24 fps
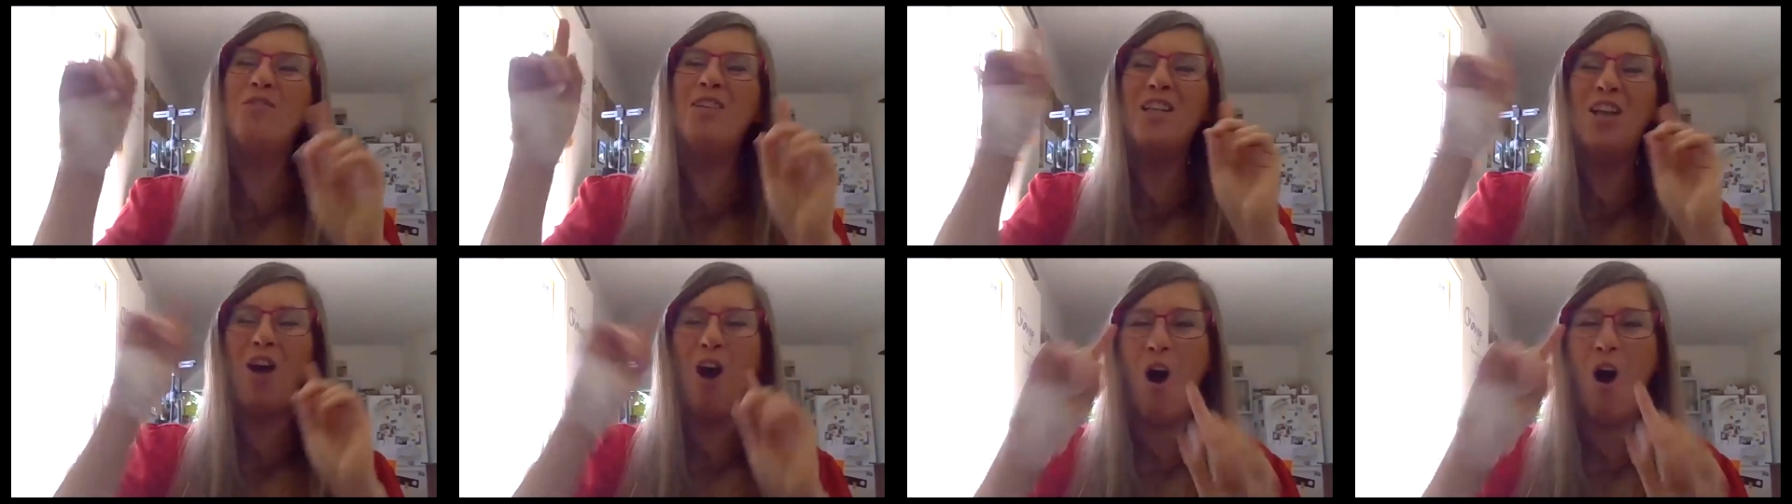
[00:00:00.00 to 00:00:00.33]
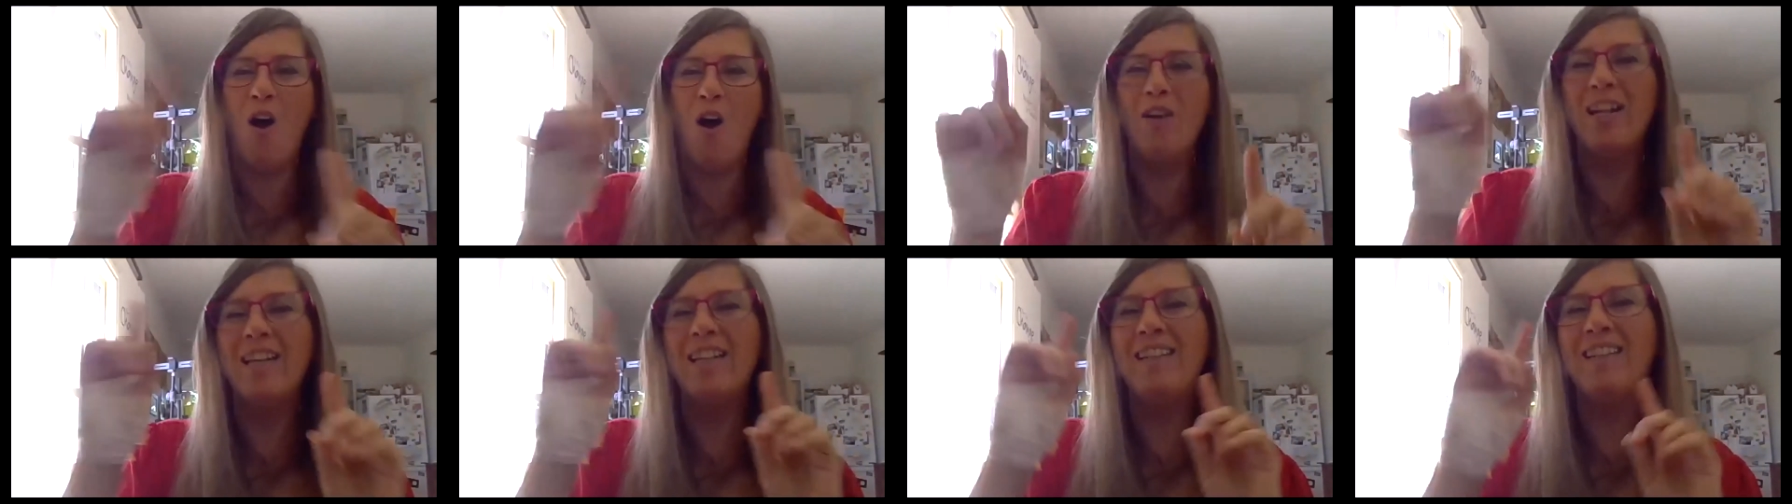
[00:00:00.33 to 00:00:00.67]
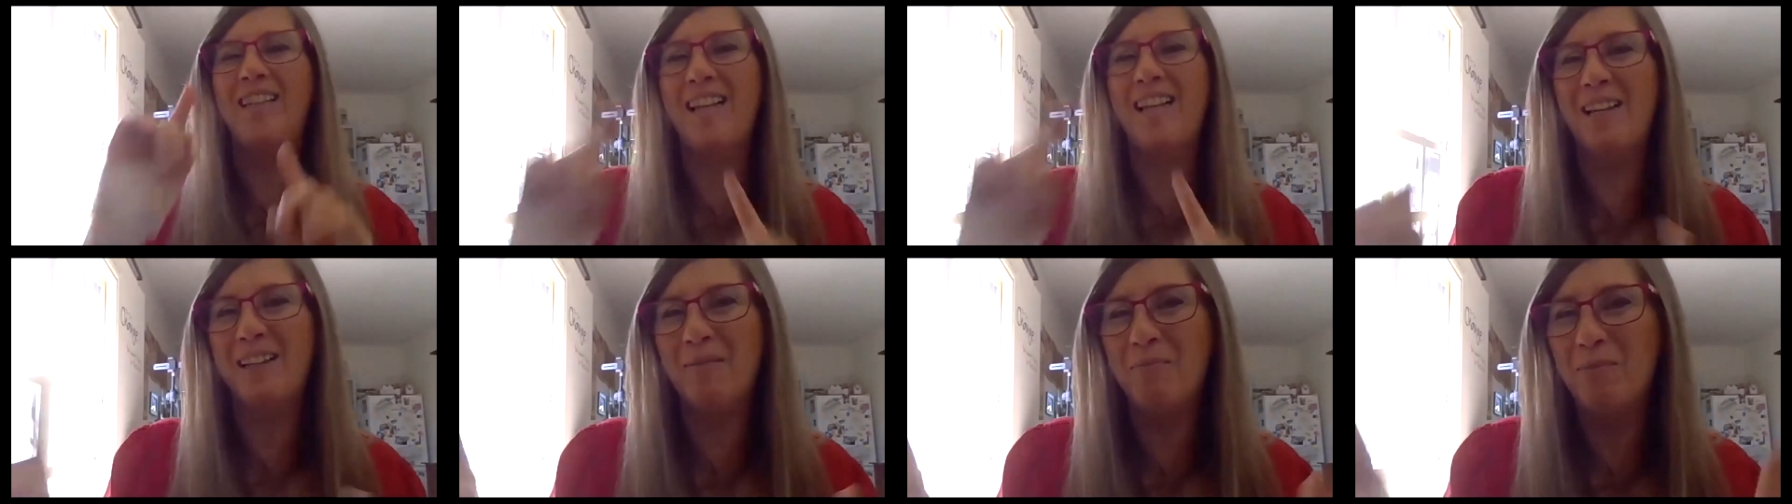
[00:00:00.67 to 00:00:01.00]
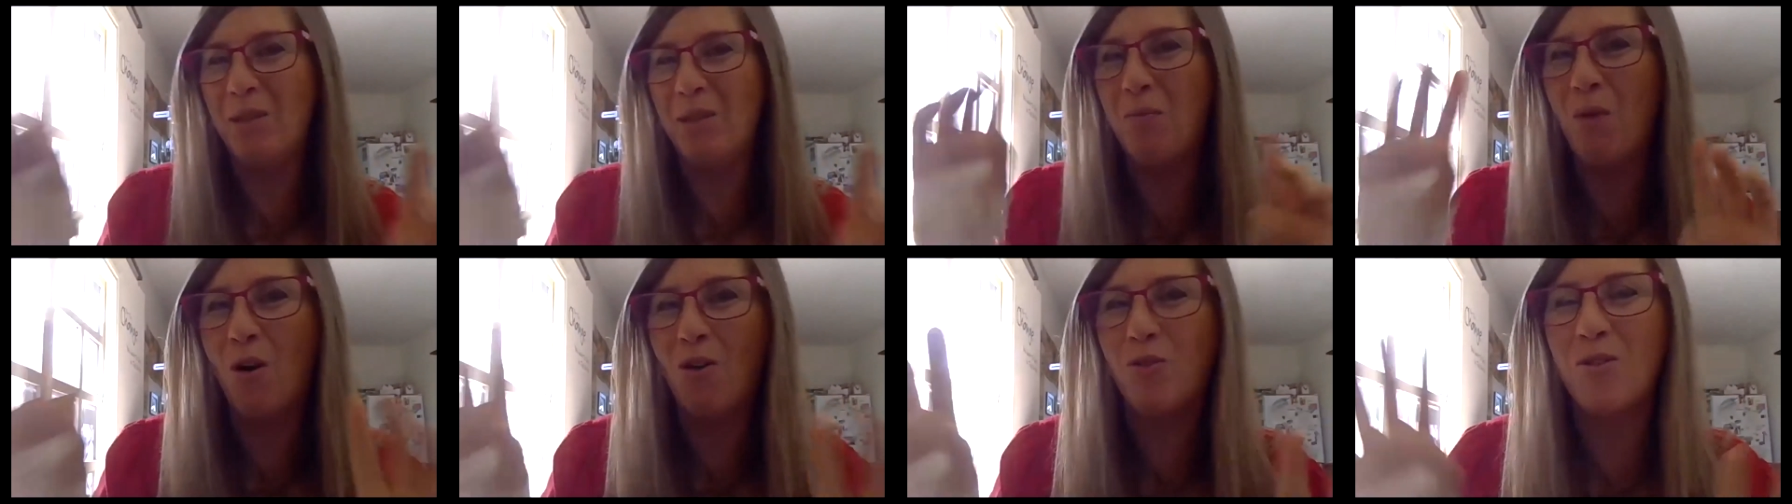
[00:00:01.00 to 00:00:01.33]
the only
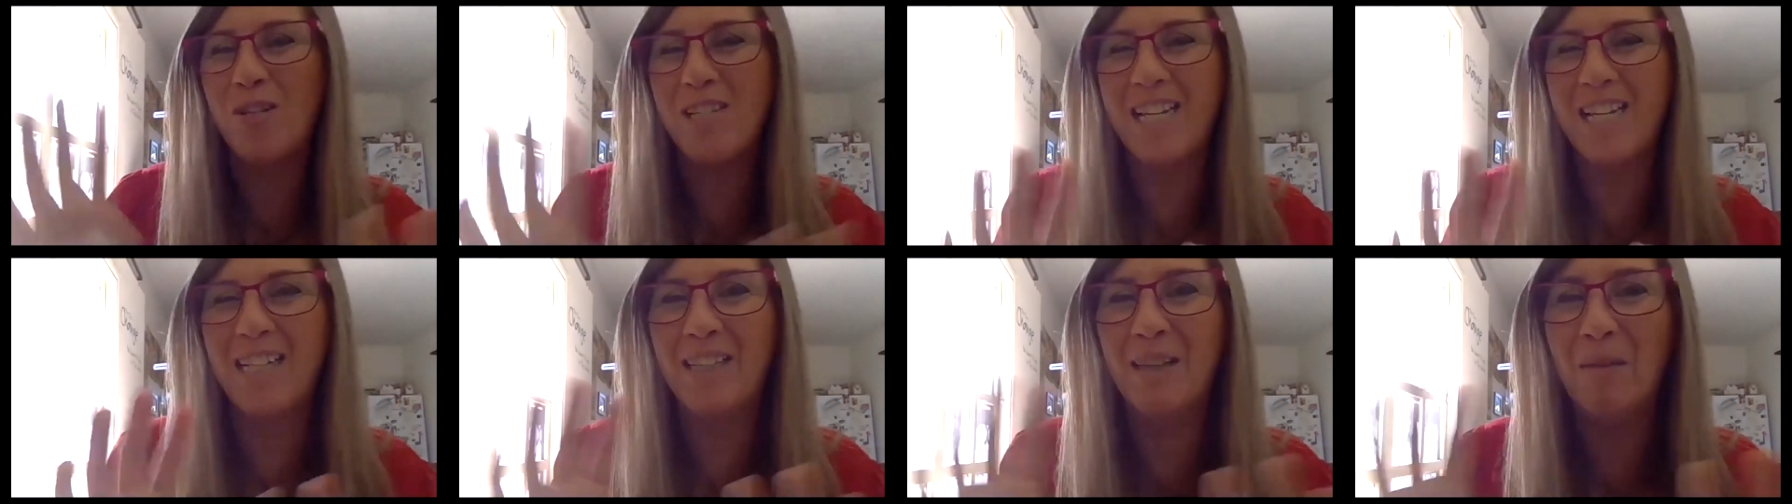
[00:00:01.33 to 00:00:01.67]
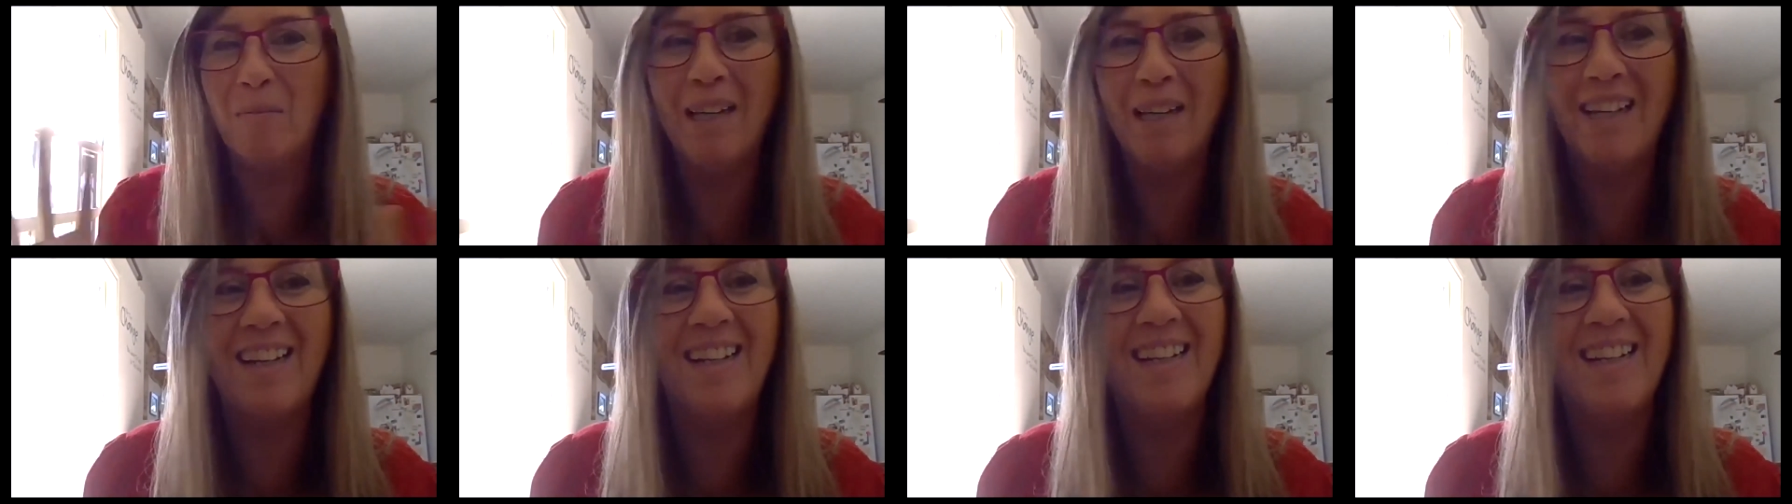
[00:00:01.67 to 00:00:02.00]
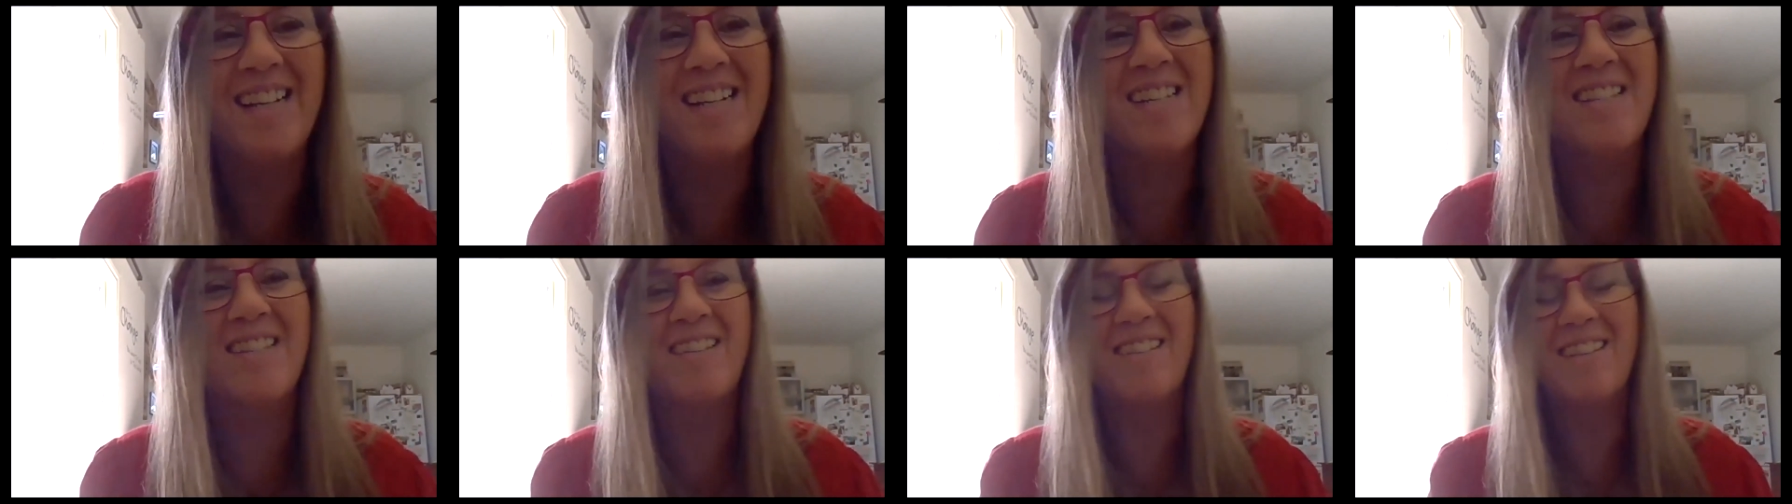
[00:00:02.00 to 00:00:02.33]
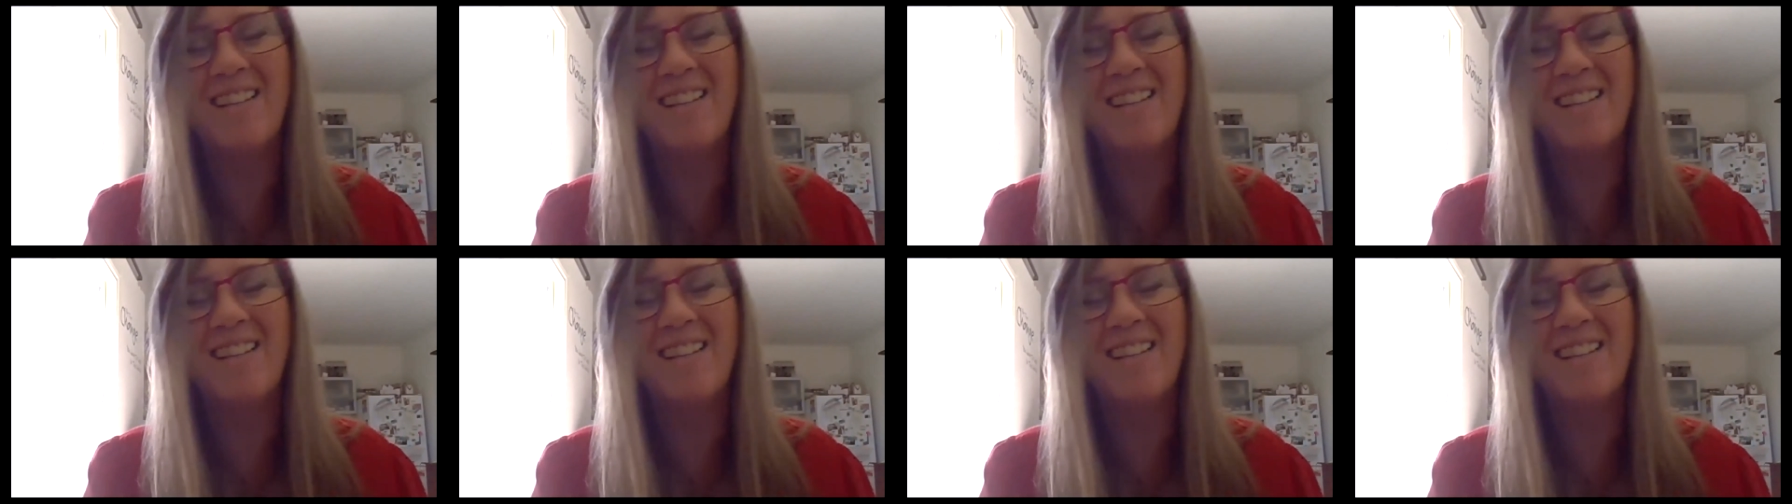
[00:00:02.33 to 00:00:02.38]
democracy in the Middle East.